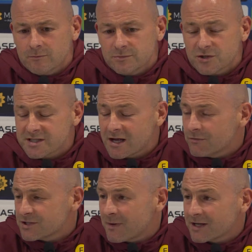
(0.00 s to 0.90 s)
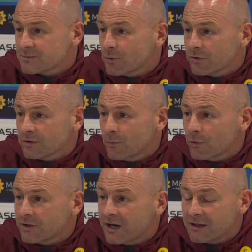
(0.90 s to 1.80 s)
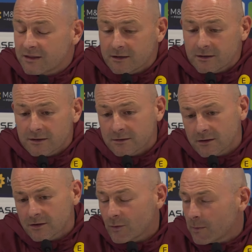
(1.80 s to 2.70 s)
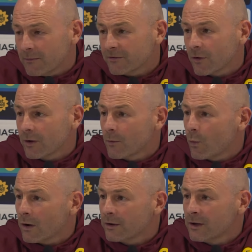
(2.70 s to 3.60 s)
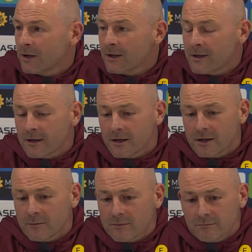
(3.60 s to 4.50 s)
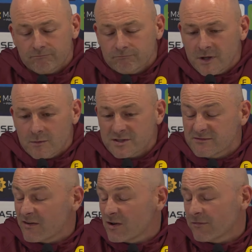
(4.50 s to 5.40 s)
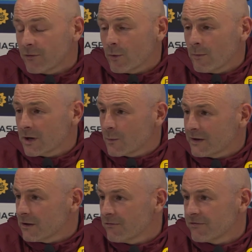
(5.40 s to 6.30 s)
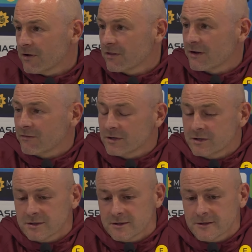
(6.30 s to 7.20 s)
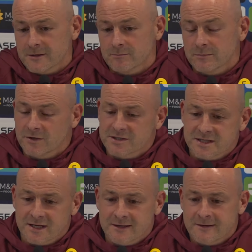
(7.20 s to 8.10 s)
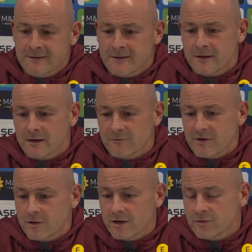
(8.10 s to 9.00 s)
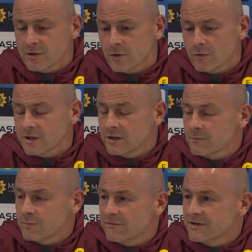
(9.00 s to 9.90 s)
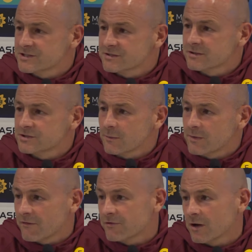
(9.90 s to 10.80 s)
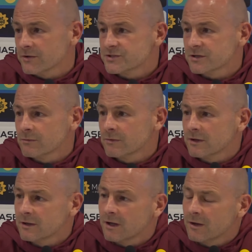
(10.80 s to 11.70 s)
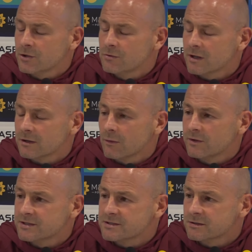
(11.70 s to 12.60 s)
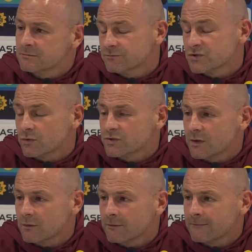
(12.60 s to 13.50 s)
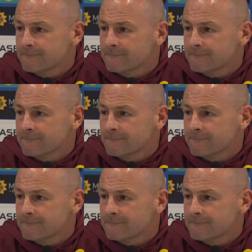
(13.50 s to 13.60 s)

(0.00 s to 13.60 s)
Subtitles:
just out of respect more than anything, and the Republic of Ireland were one. It was very informal. It went no further, and like I say, I'm very lucky and privileged to the job that I've got. So I knew that going into talking to anyone.